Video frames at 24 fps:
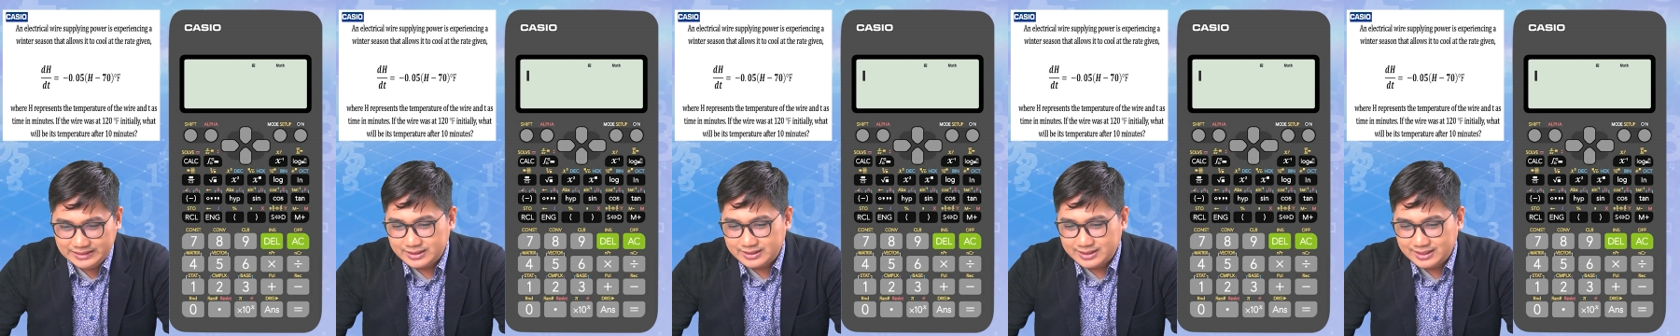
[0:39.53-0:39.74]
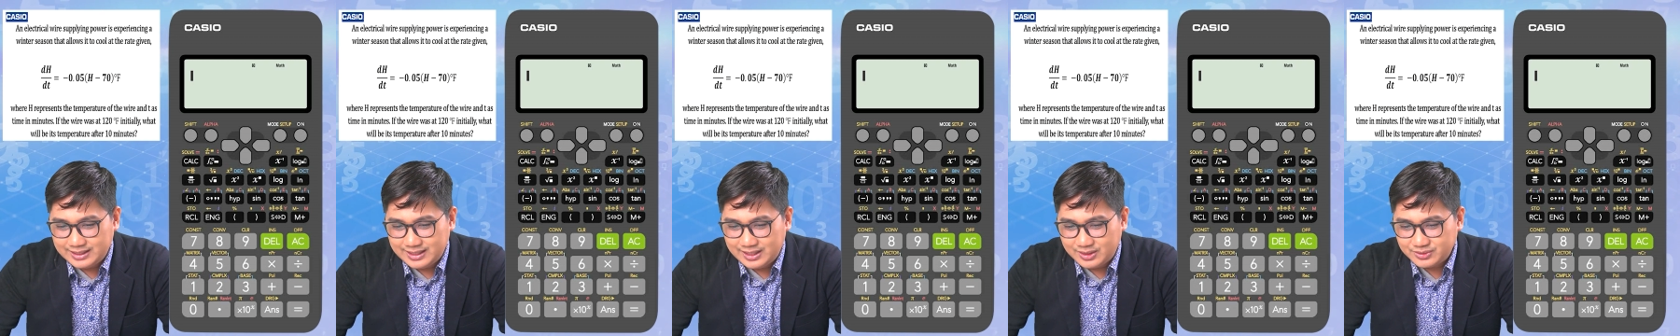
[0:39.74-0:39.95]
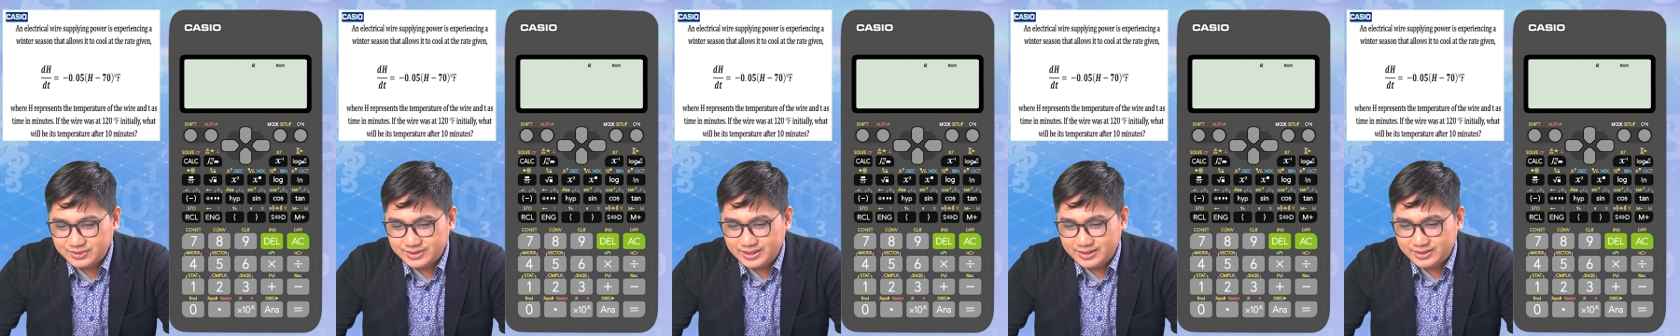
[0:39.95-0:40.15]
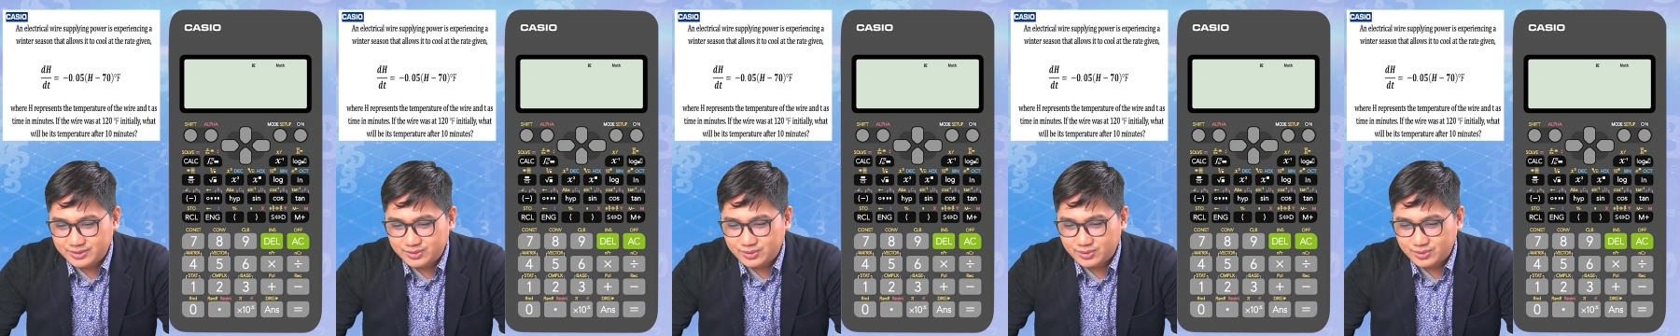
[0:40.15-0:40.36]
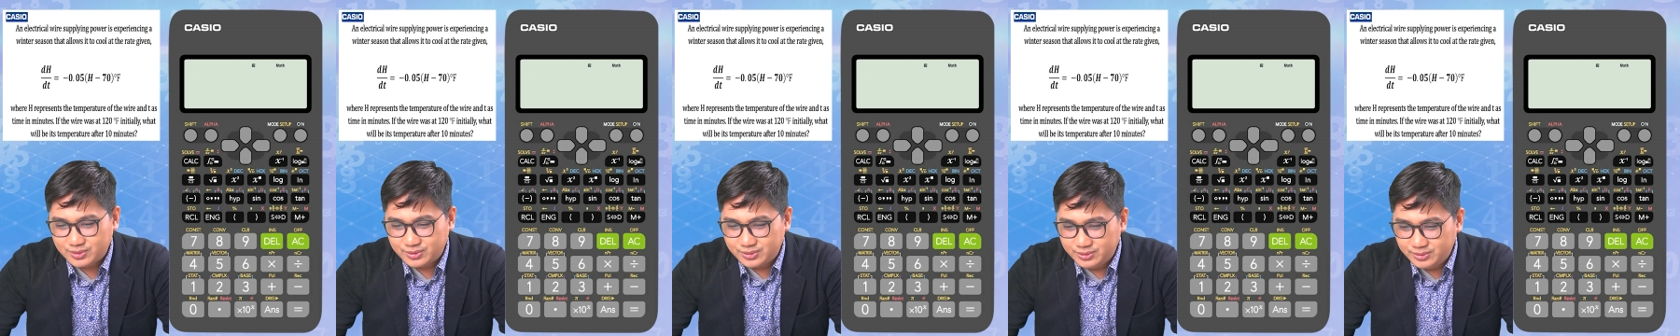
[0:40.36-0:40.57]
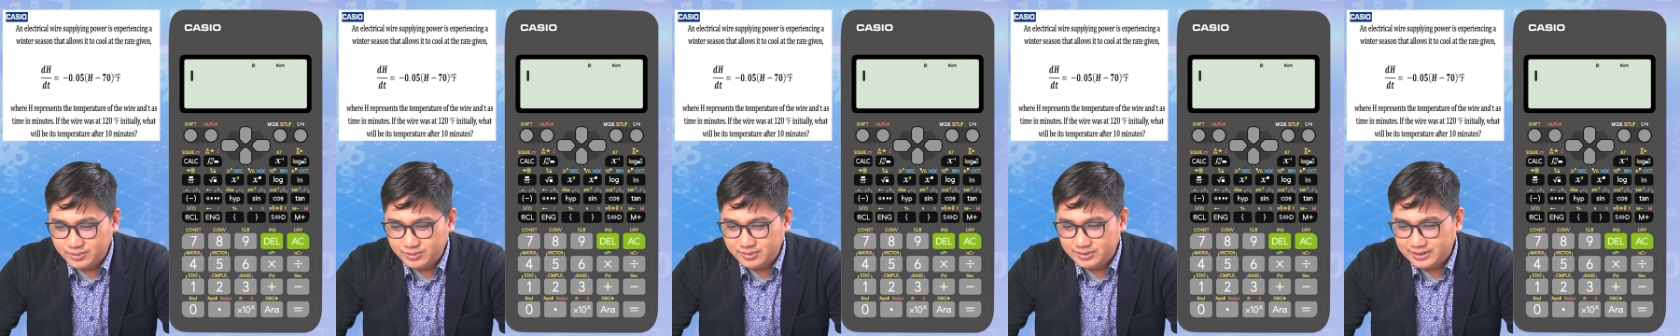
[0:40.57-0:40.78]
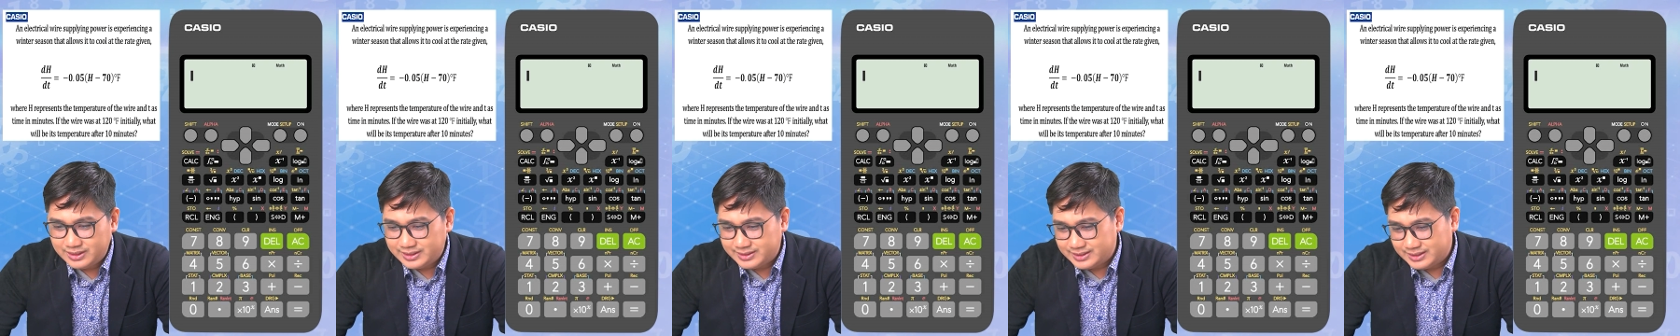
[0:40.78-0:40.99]
that allows it to
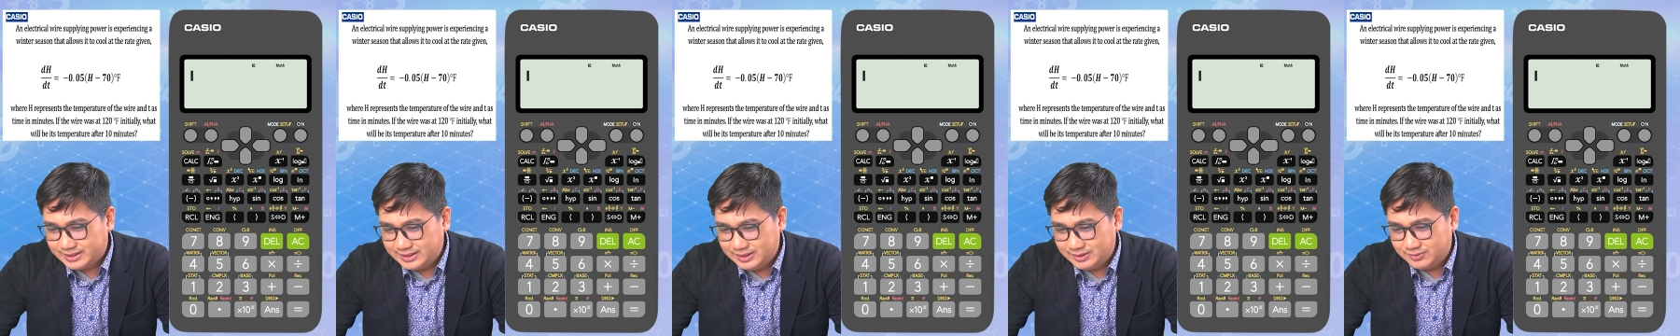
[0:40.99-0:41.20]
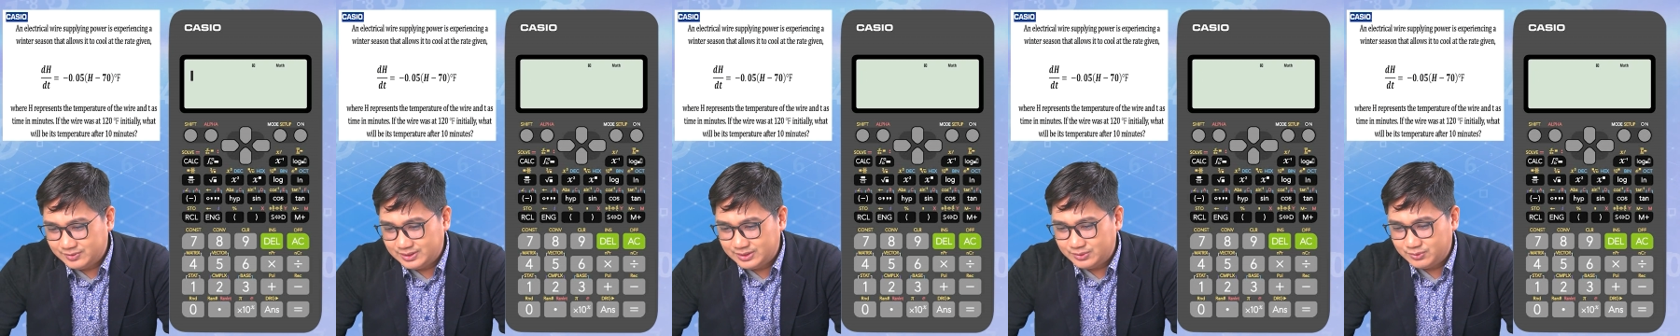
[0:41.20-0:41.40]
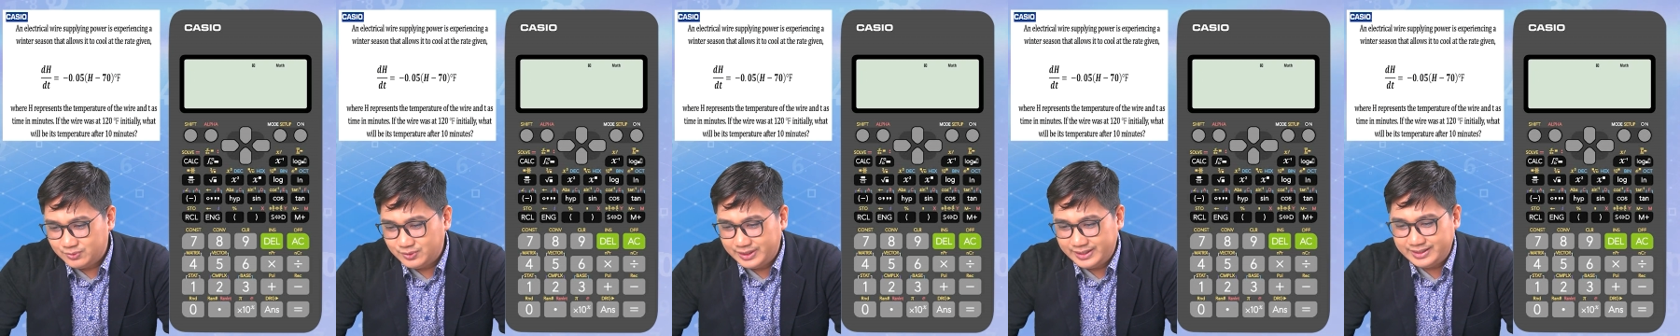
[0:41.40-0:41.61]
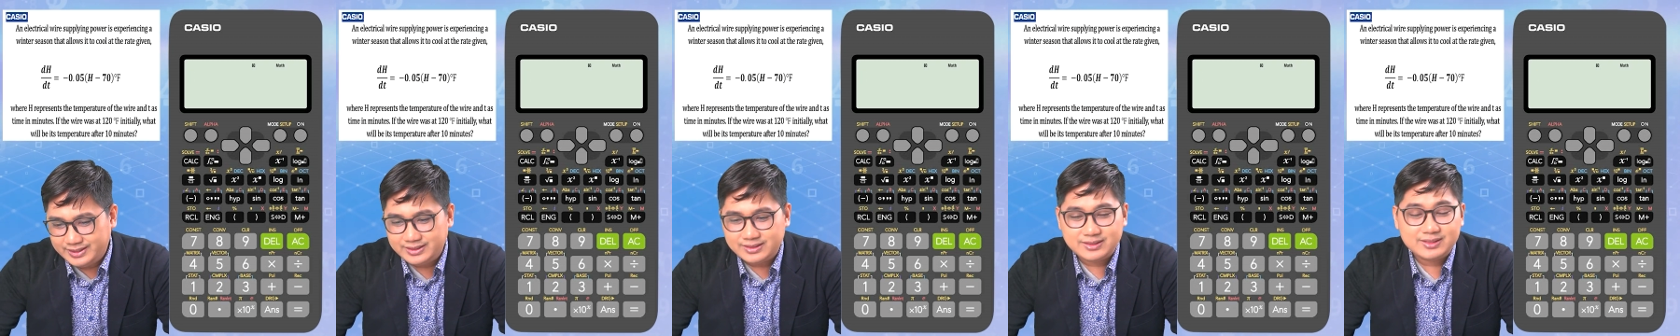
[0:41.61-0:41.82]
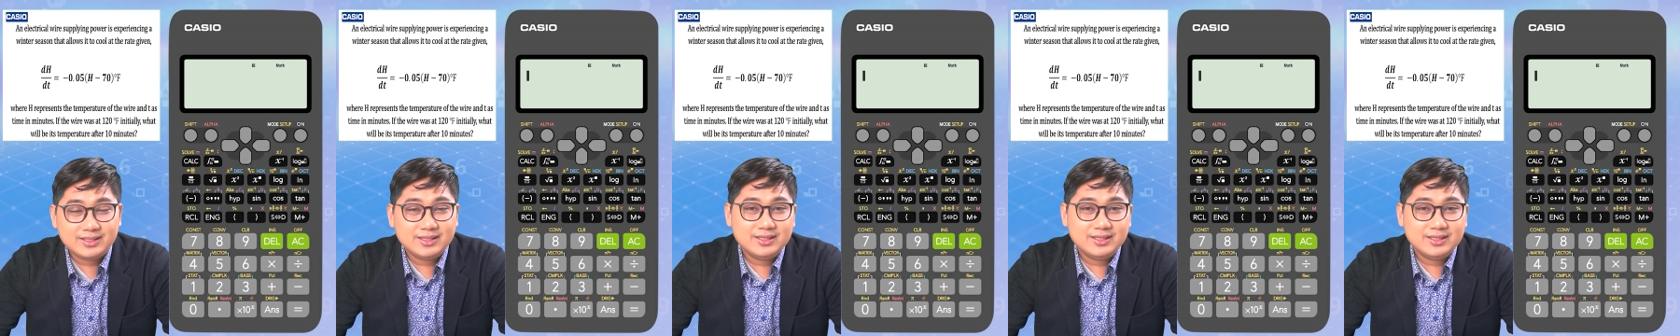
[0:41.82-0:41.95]
cool at a given rate.